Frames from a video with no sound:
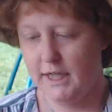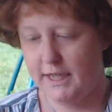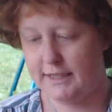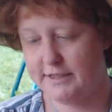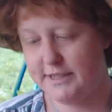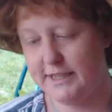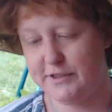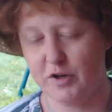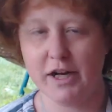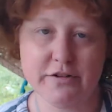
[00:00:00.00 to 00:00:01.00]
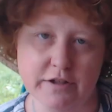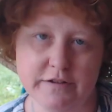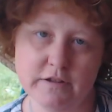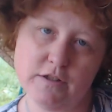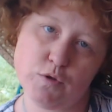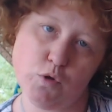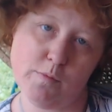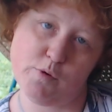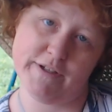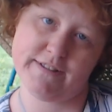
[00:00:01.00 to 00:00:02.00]
in exchange for entrance to the cool
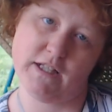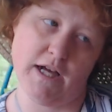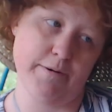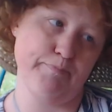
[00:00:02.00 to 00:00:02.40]
boys club.